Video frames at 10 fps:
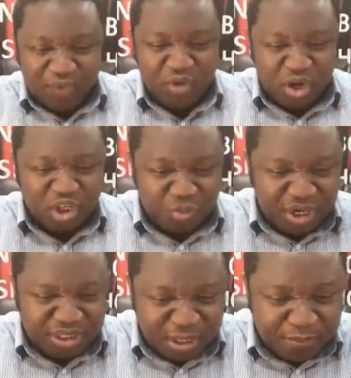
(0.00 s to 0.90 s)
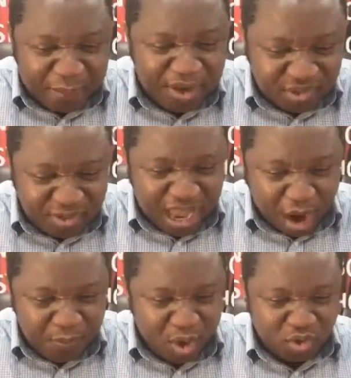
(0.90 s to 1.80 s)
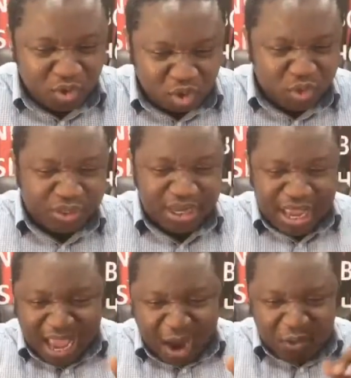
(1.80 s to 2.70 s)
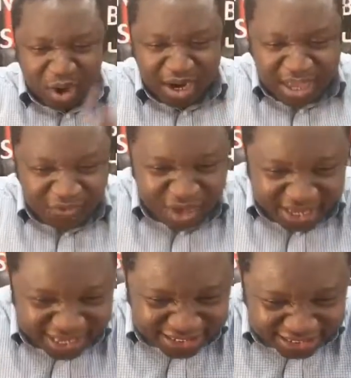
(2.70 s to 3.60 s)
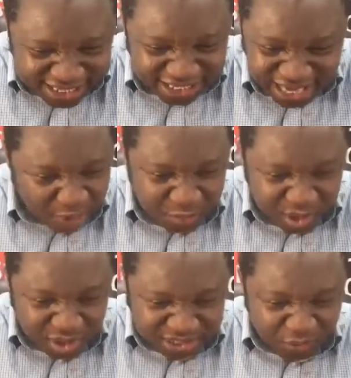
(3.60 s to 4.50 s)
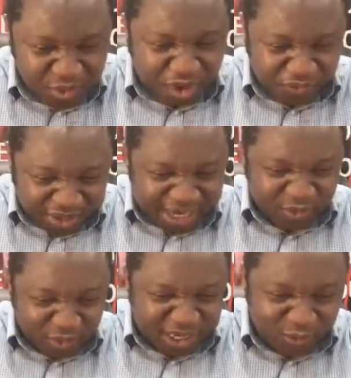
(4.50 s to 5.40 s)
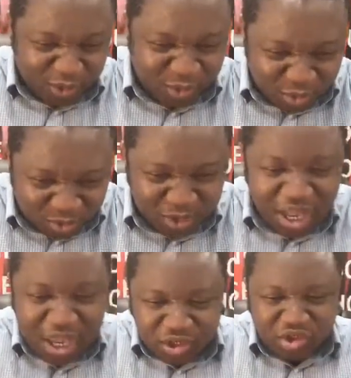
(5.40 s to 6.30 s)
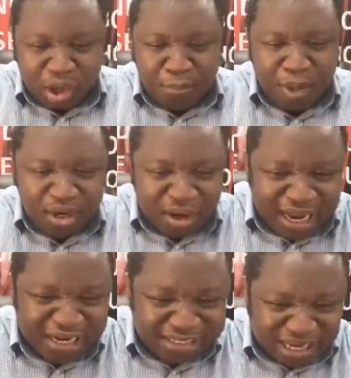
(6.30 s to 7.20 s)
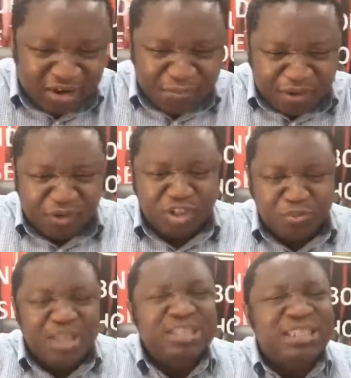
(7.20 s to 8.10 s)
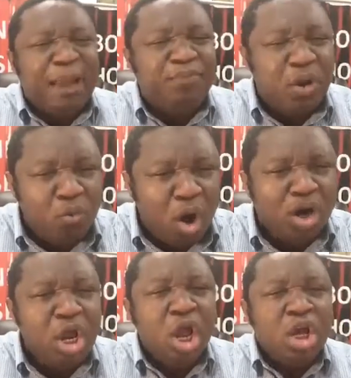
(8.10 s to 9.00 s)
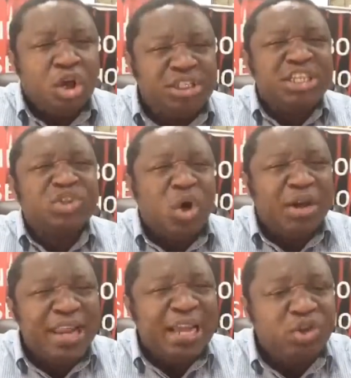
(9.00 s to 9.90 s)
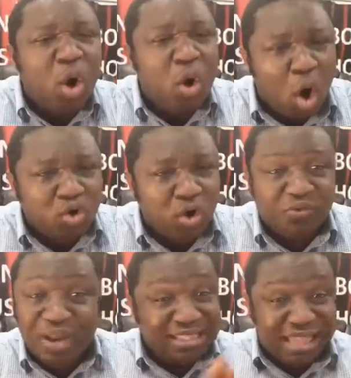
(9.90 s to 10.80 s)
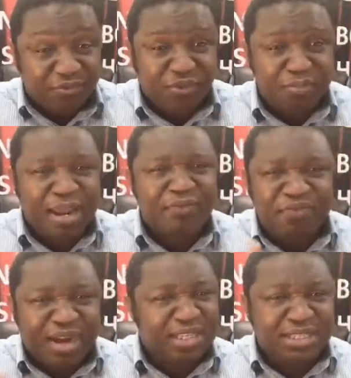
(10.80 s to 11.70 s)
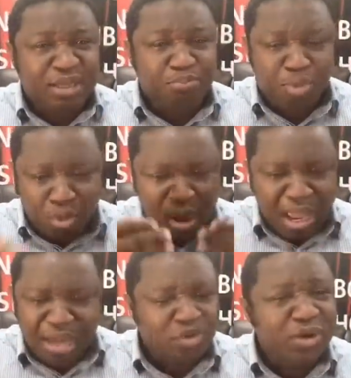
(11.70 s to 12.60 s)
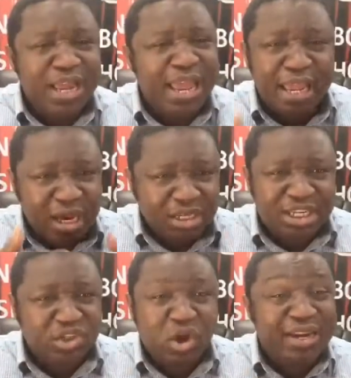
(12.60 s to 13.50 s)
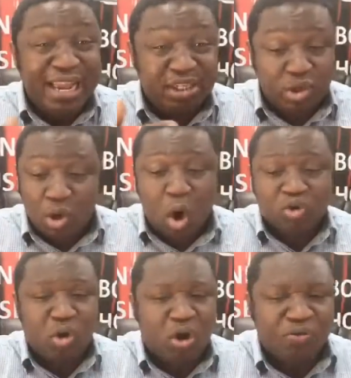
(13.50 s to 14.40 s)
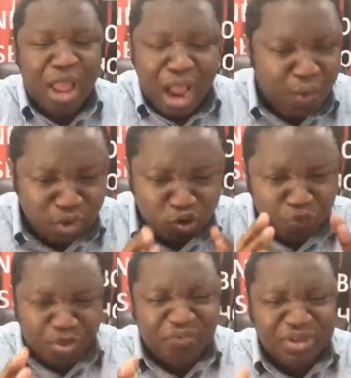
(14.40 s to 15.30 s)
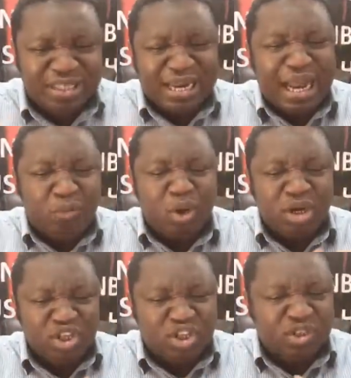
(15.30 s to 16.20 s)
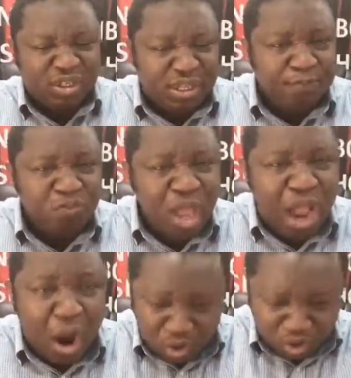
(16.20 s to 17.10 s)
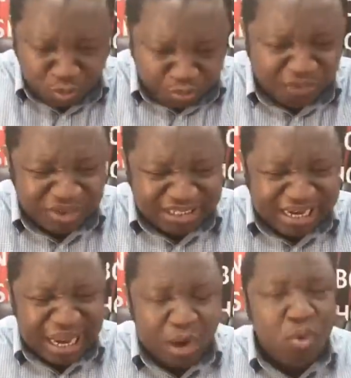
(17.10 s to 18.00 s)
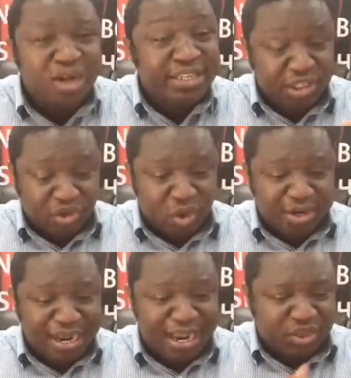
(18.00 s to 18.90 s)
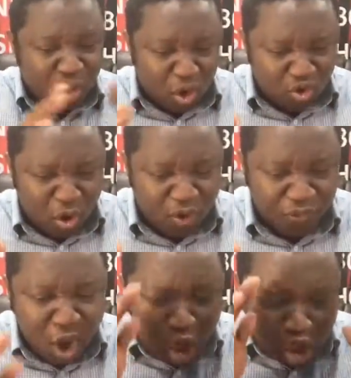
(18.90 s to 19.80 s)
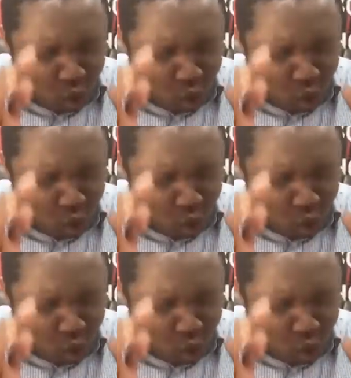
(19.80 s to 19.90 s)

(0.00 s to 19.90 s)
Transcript: If the Holy Spirit still permits me, I'm going to do it. I will not give you a hint yet because I will not forget what I want to do. Somebody under the sound of my voice, please type the word disconnect or cut off. Let's start from there. Very simple today. Disconnect, cut off. I want you to prophesy that word in Jesus' name. I want you to prophesy that word, disconnect, cut off.